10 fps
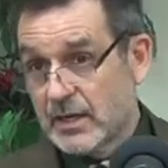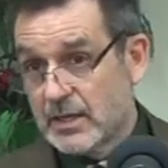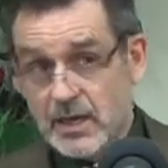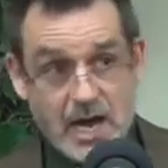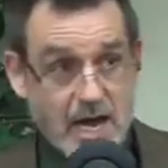
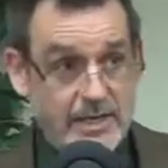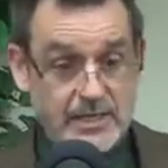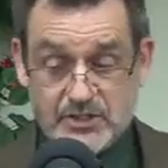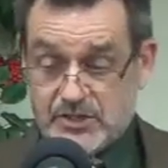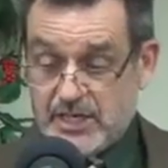God
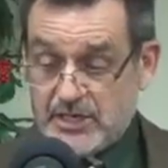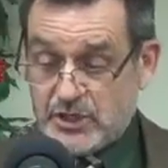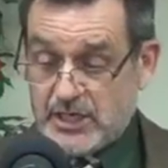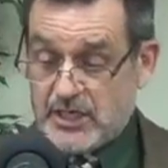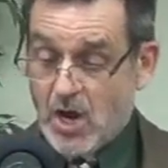is
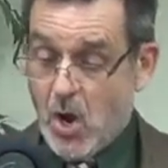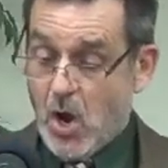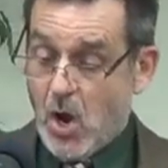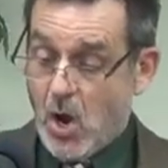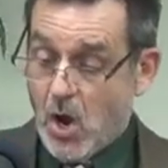teaching
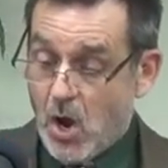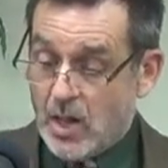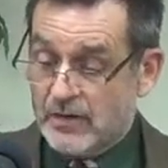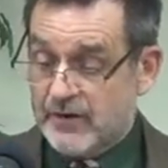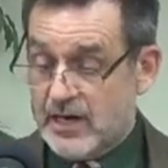
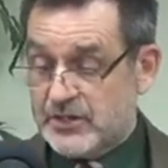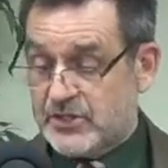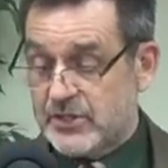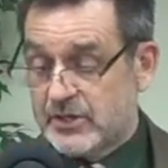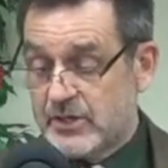all of
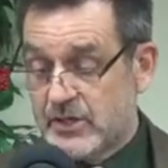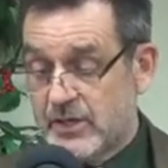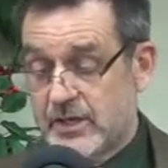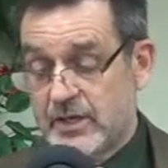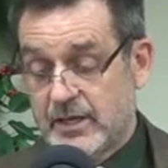us,
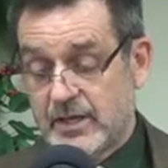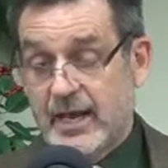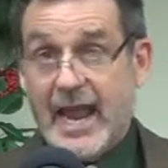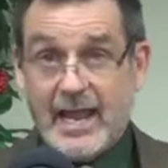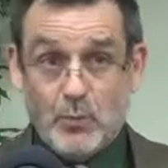
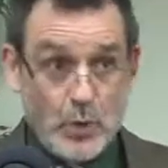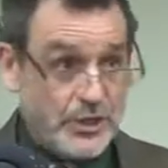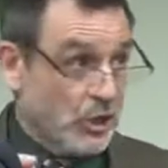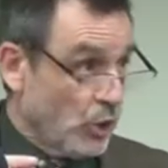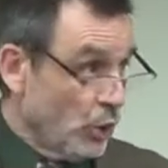
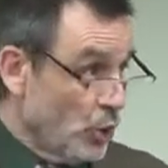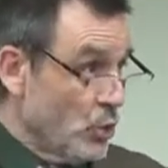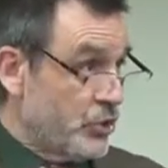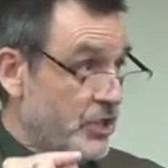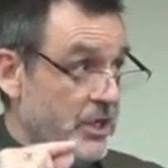which
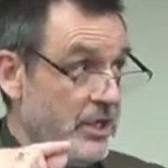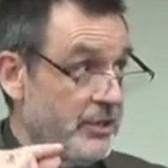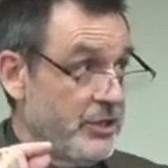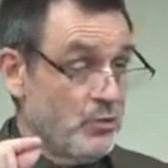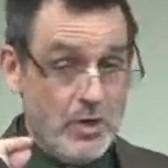includes
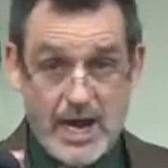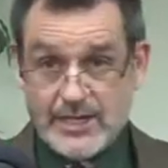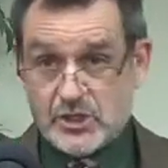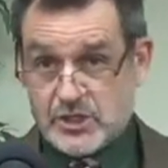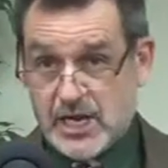the
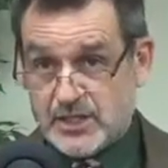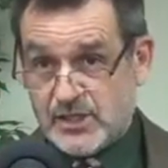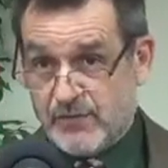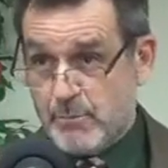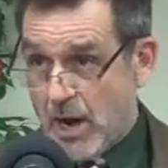United States
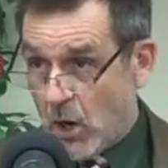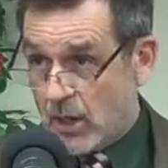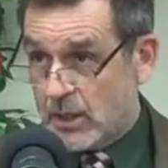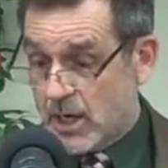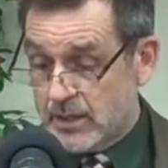of
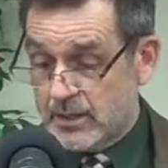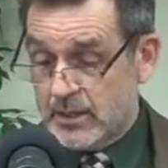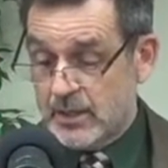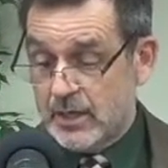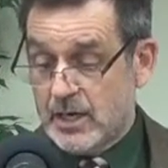America,
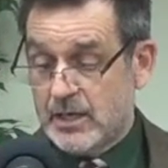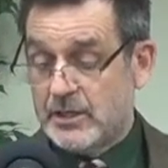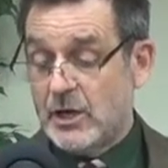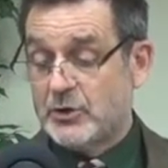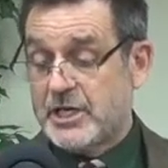
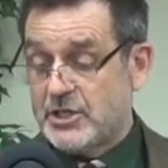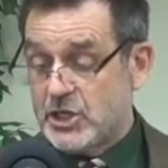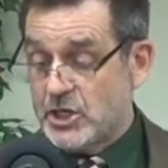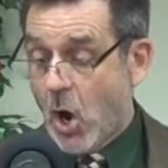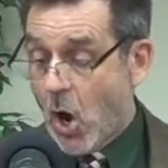they are
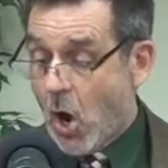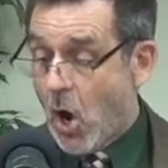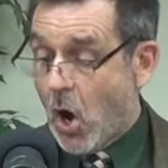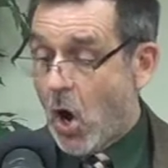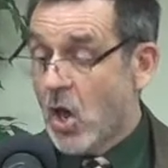teaching
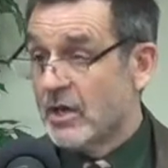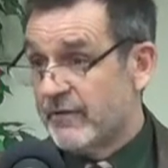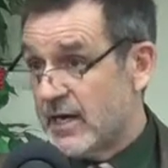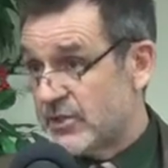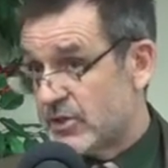all of
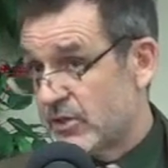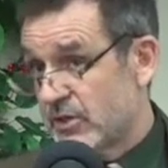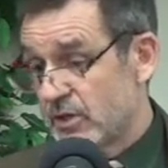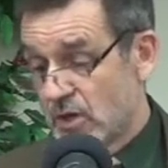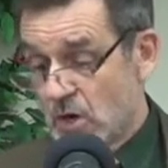us
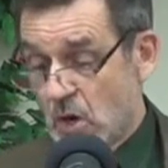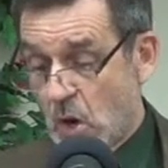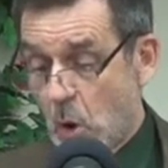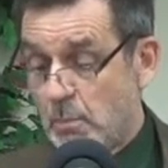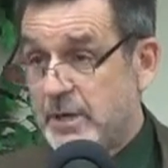
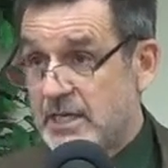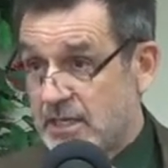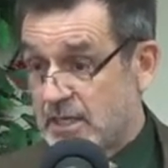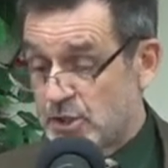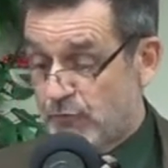
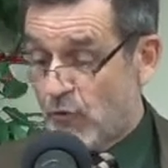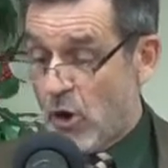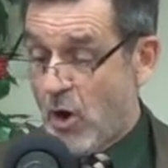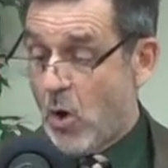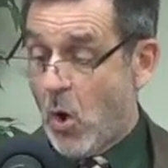obedience for
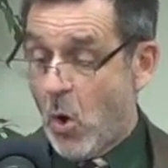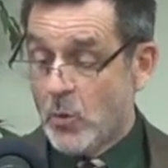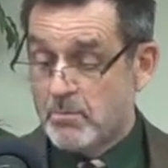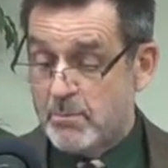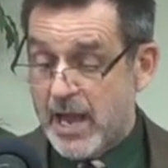our
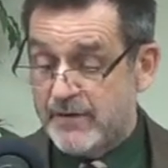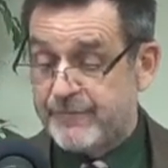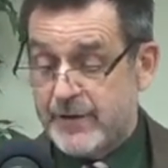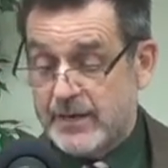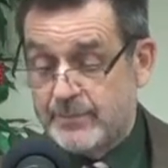own
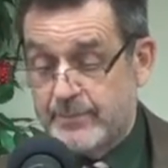benefit.